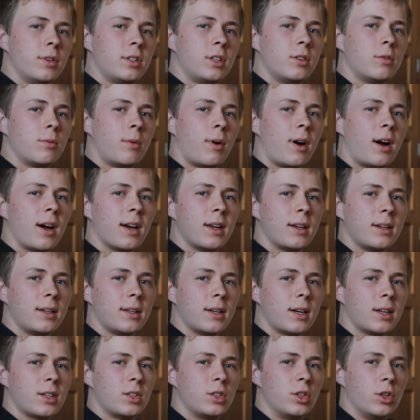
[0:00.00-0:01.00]
which is why
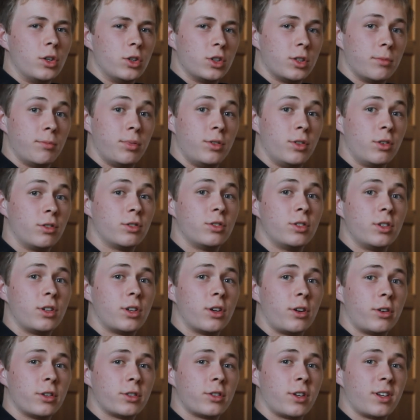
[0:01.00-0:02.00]
I chose a production
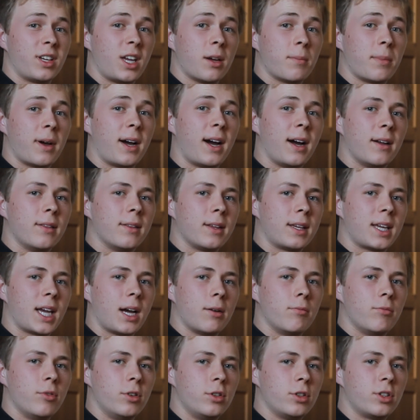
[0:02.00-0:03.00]
course so I can get behind the
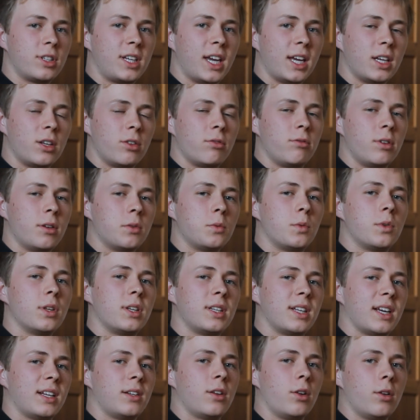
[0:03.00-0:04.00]
camera and just get to grips
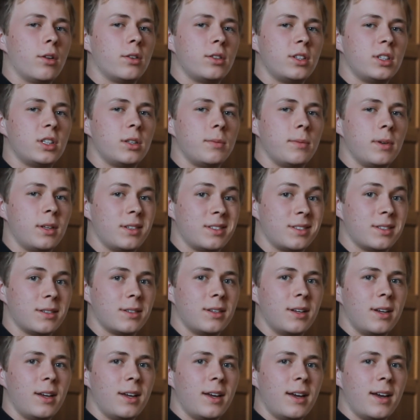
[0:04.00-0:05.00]
with the technology to be able to
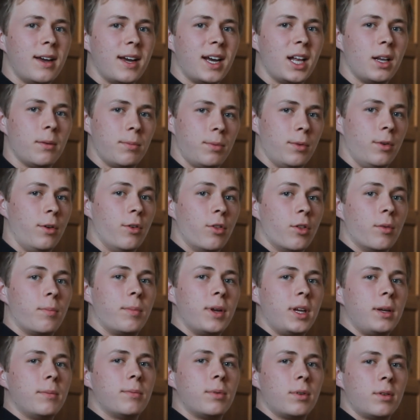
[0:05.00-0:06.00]
help other
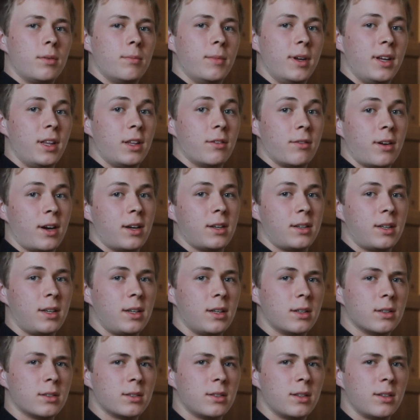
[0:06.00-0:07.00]
people make their
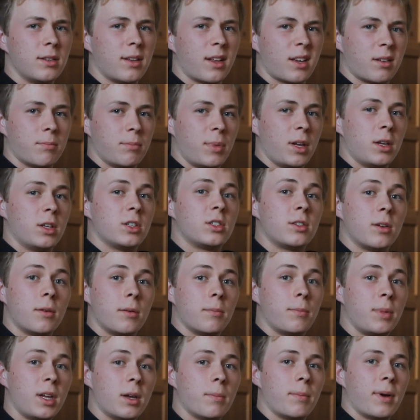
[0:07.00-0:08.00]
ideas and like
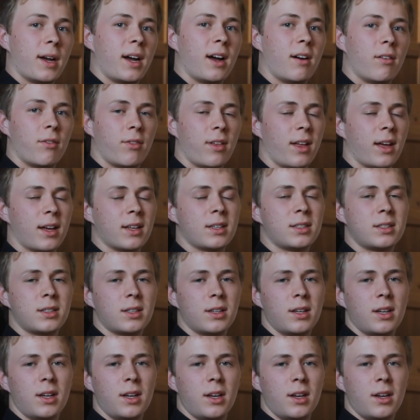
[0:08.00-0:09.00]
be a part of
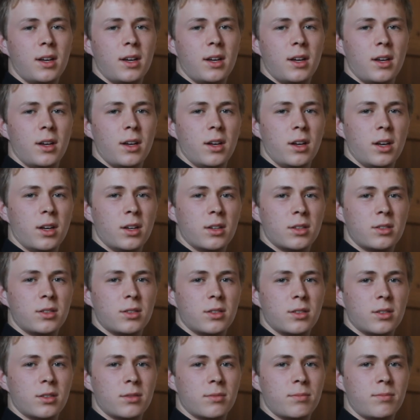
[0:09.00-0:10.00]
that.
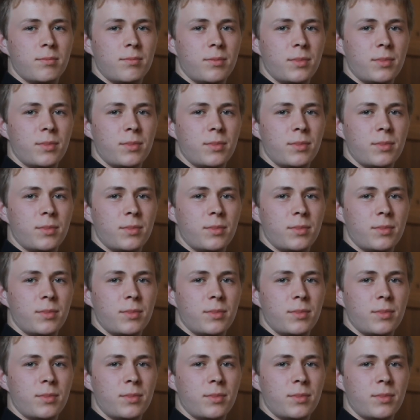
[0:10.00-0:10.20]
So